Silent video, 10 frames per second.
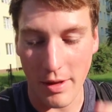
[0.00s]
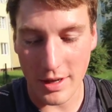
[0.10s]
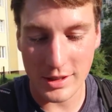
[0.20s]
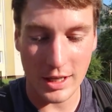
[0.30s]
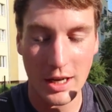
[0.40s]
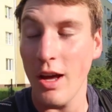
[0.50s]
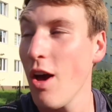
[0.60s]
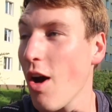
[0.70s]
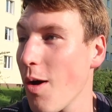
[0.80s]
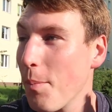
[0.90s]
blocks, get it,
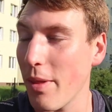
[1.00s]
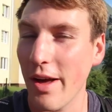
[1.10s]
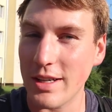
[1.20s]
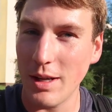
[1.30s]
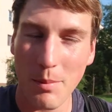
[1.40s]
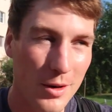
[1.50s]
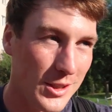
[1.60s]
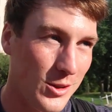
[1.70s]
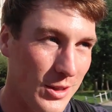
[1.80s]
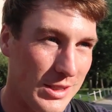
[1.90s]
are in block
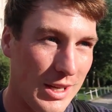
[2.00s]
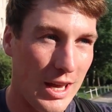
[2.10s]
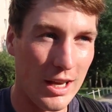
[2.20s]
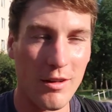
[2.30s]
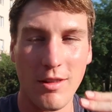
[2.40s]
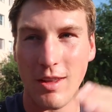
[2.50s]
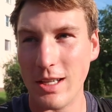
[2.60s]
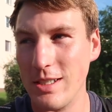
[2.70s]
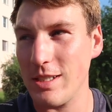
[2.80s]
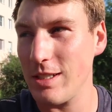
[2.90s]
number, so it's like
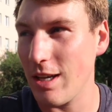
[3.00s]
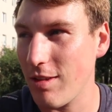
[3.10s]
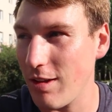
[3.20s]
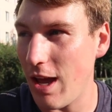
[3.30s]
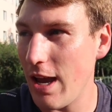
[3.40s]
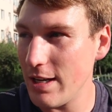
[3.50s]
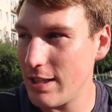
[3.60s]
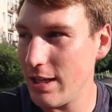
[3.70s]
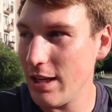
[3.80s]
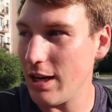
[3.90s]
6 is next to
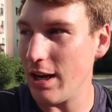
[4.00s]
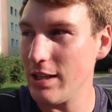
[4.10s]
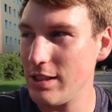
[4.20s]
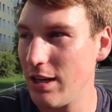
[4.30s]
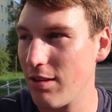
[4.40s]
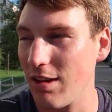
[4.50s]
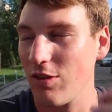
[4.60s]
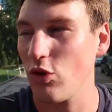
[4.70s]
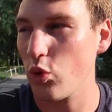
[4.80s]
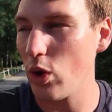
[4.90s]
18, and 18 is next to